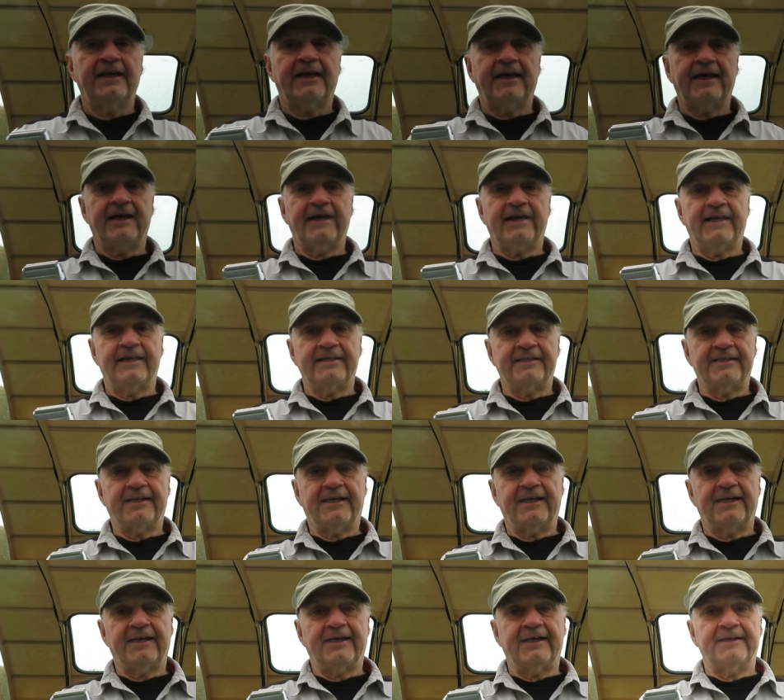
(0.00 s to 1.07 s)
and
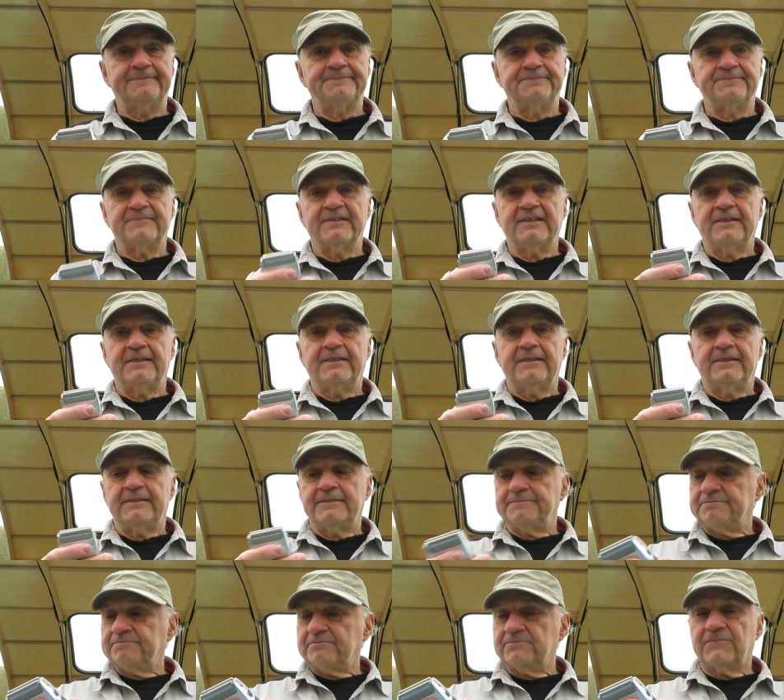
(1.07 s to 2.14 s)
uh,
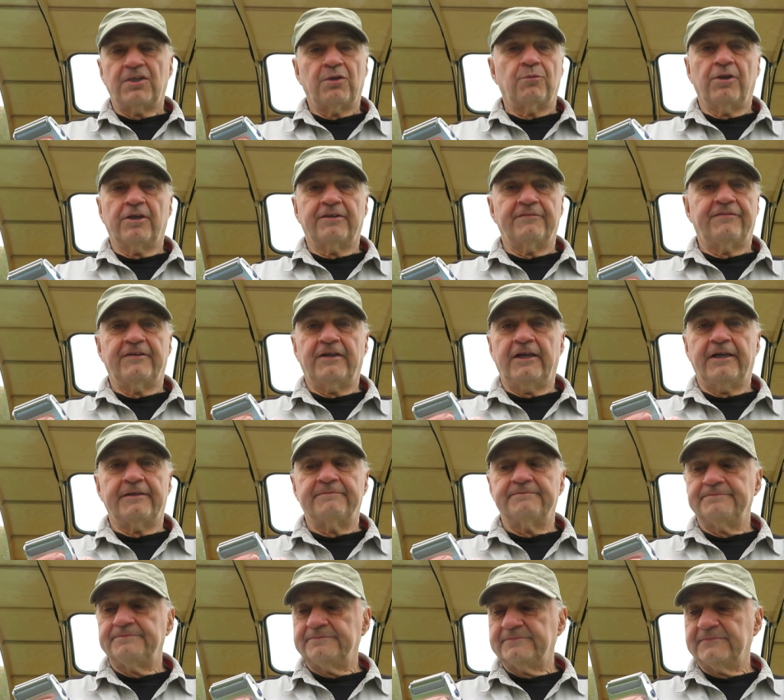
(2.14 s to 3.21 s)
they're working
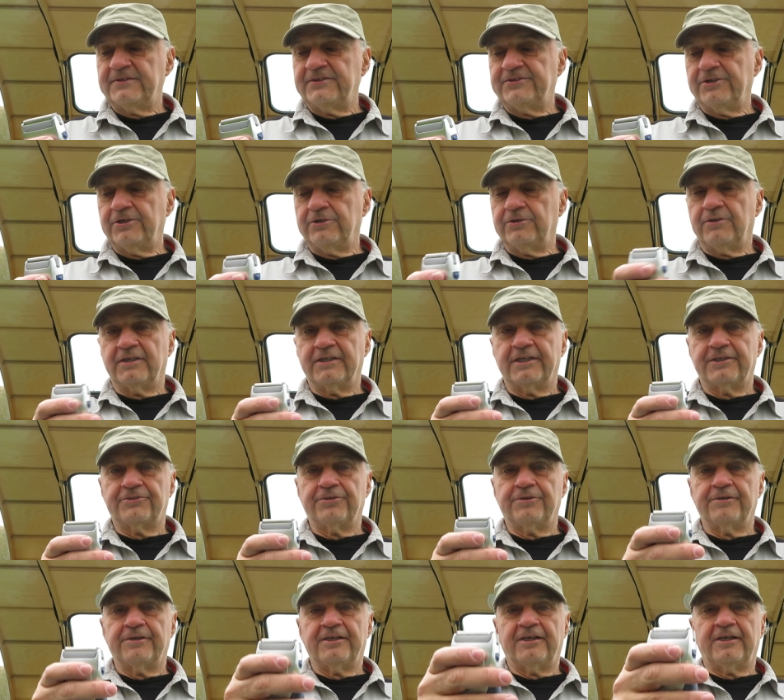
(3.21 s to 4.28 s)
fine. So I'm gonna
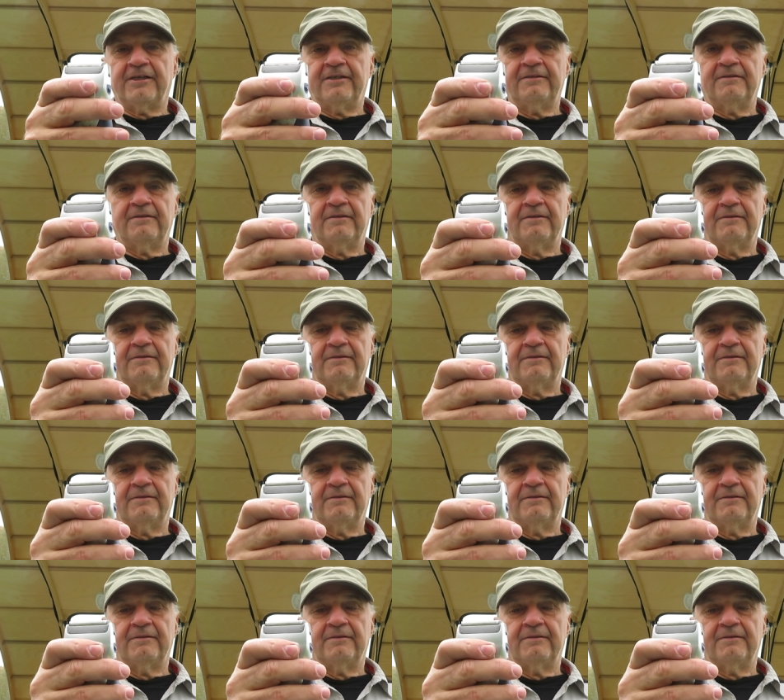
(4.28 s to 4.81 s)
turn it on.